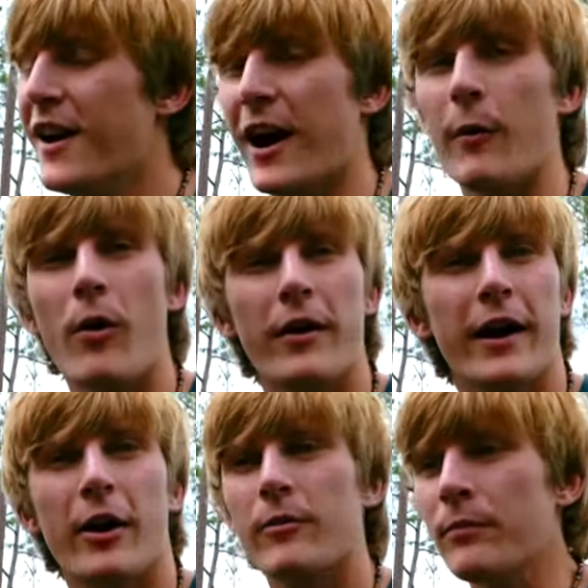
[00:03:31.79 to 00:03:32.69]
I walk
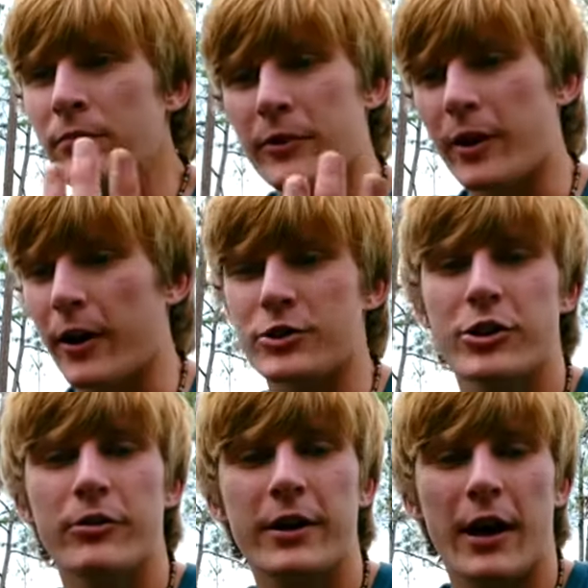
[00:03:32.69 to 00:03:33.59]
out, you know, I
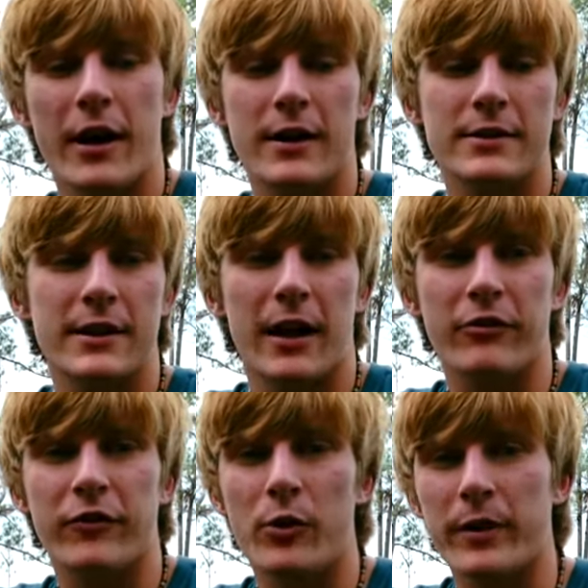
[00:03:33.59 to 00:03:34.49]
show you guys kind
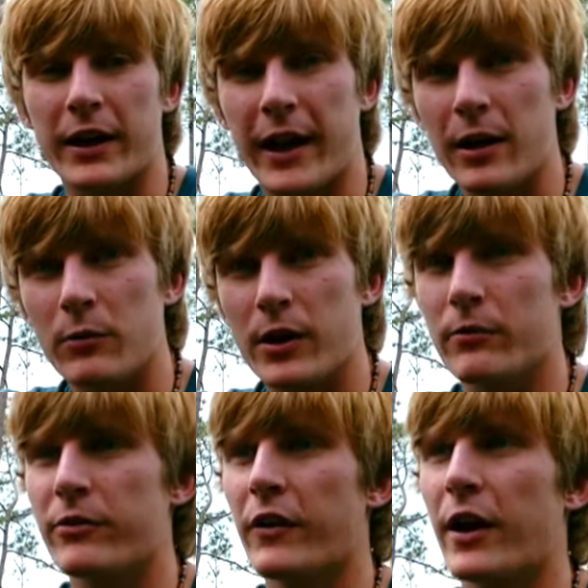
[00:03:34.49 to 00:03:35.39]
of filming an animal that
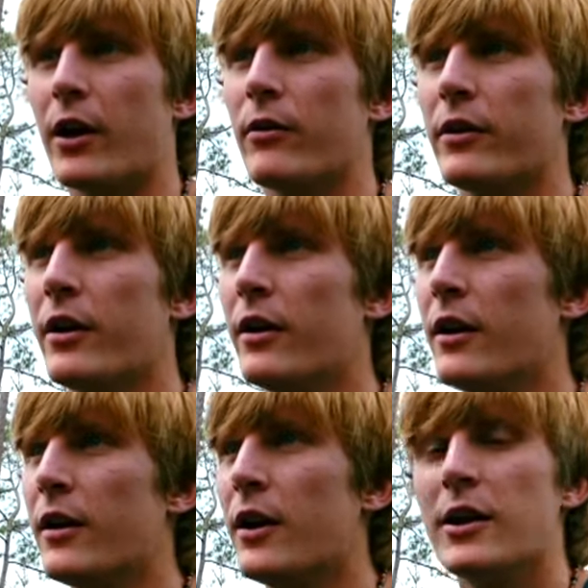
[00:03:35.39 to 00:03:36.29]
we found,
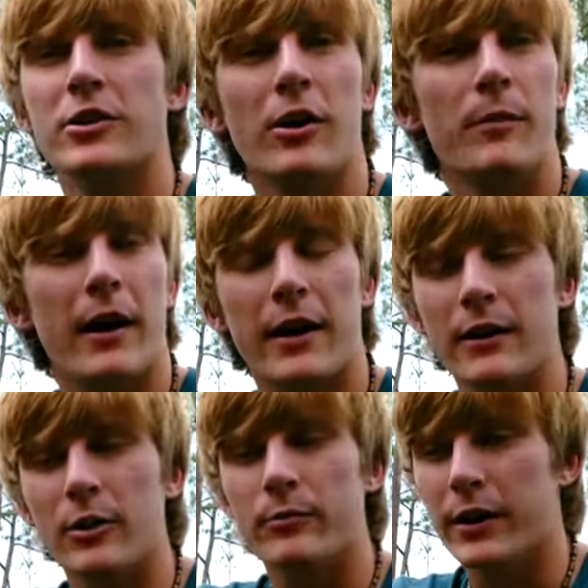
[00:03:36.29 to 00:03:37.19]
talk about it a
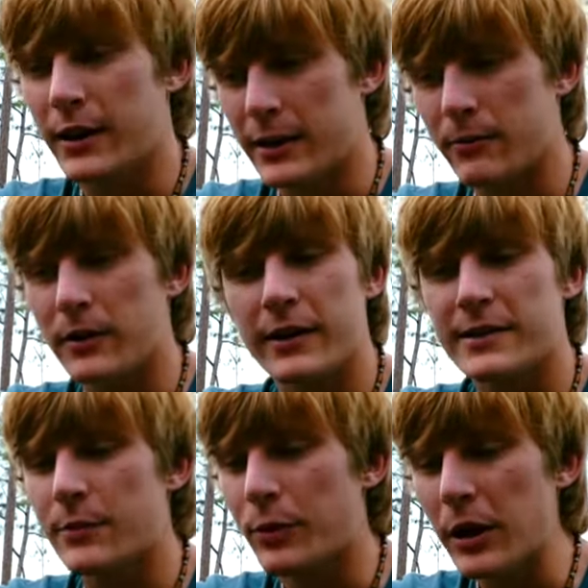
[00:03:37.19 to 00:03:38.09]
little bit, and then
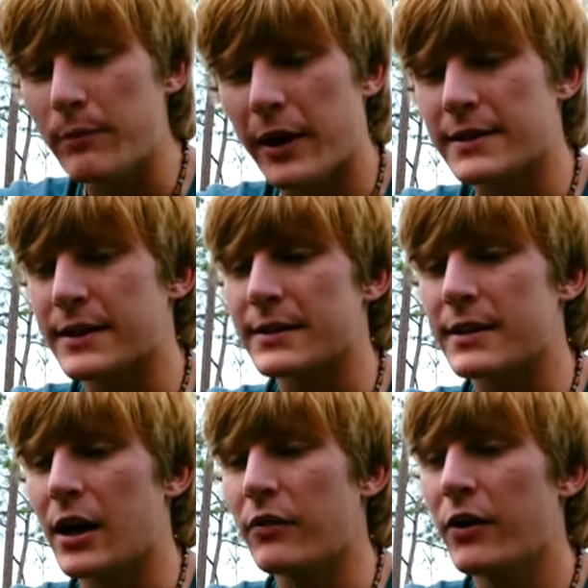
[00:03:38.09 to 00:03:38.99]
release it. Pretty basic
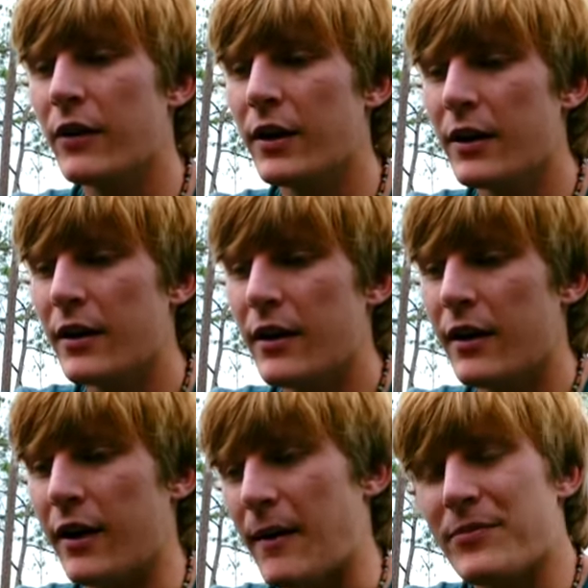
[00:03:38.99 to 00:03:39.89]
stuff.
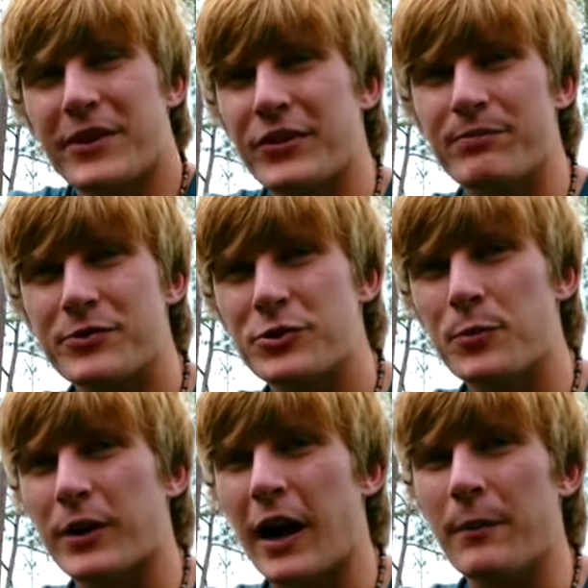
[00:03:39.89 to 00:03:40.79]
Nothing
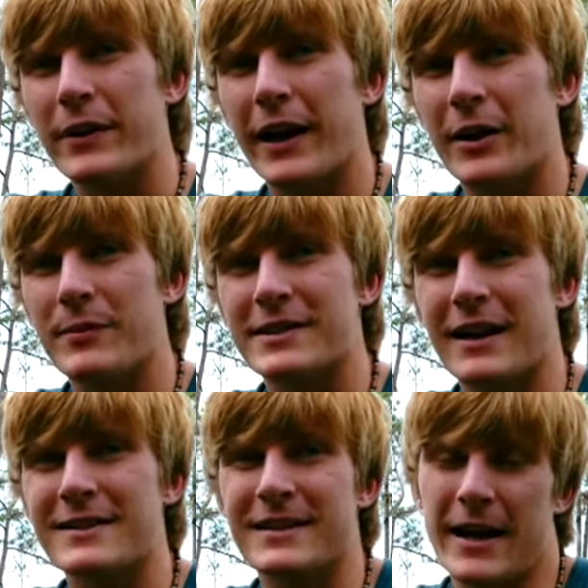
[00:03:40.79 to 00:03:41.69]
super complicated
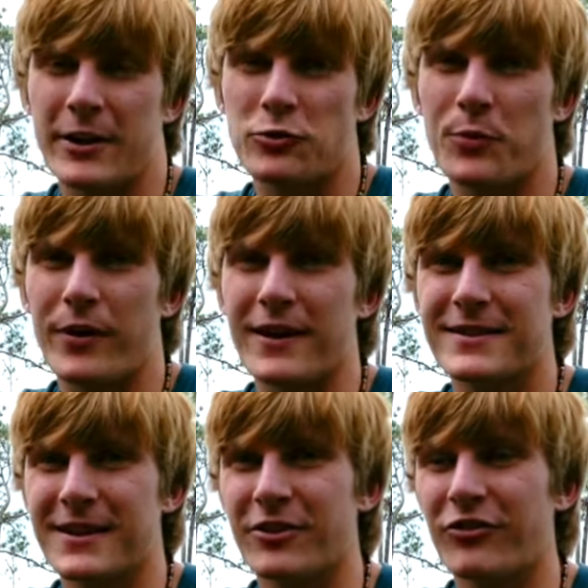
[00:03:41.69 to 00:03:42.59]
besides the actual
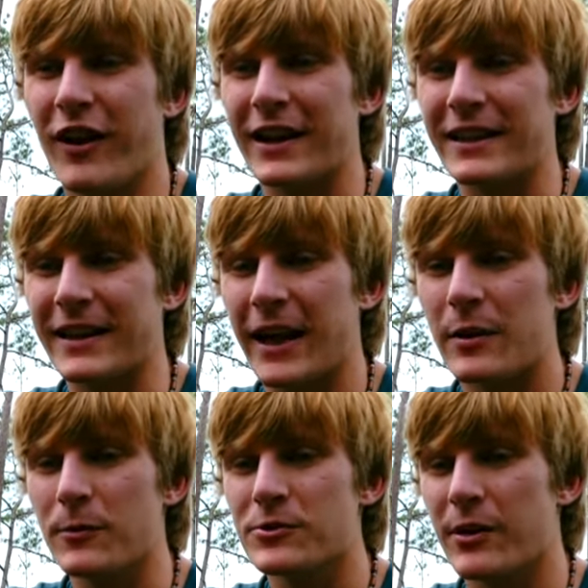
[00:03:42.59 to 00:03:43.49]
process of finding the
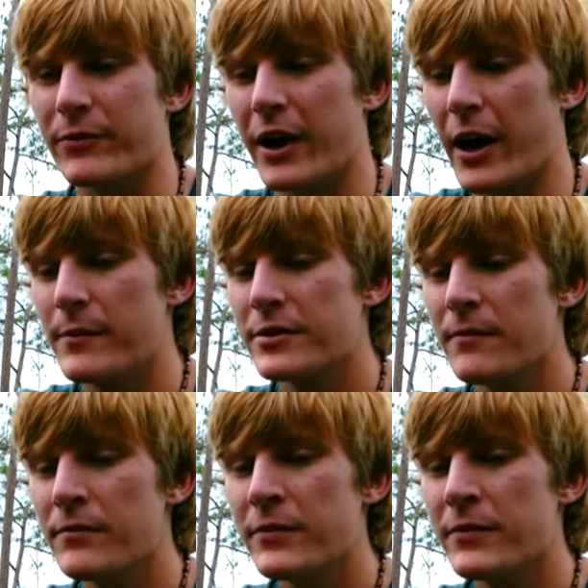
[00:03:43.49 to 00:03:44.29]
animal sometimes.